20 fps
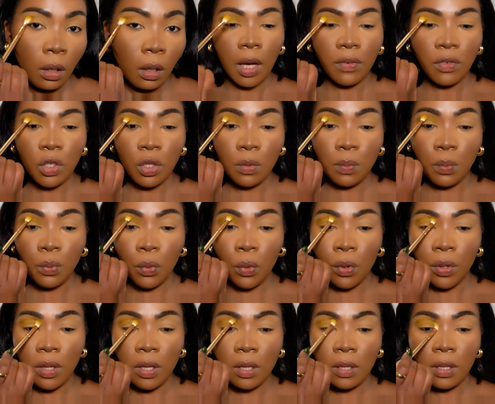I've just
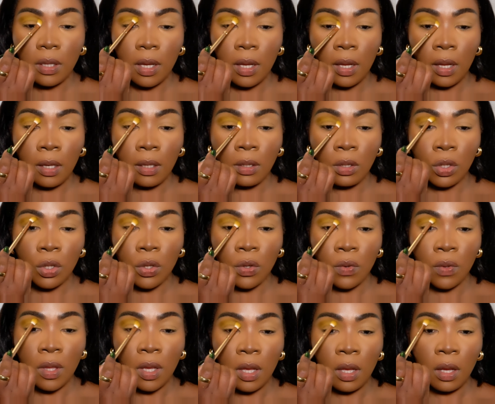brought this
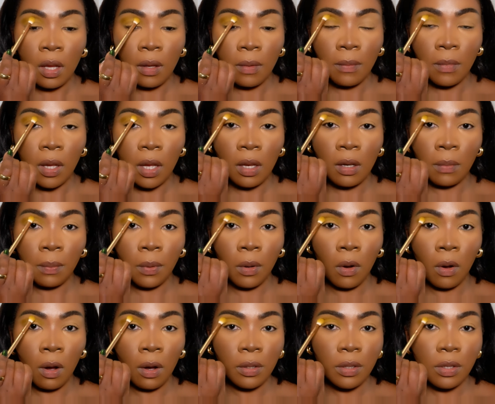into the um, inner
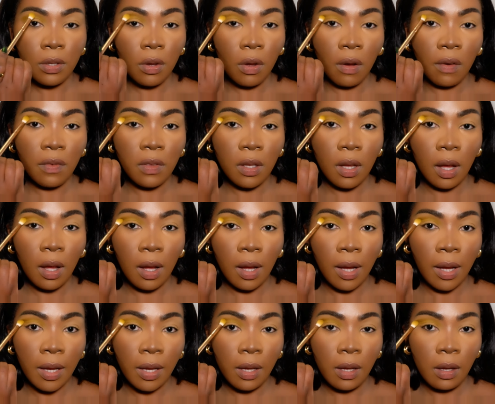part of the
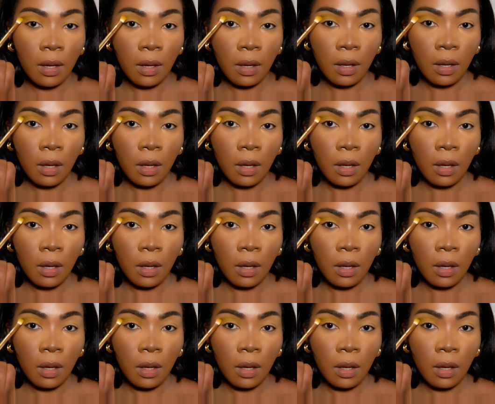eye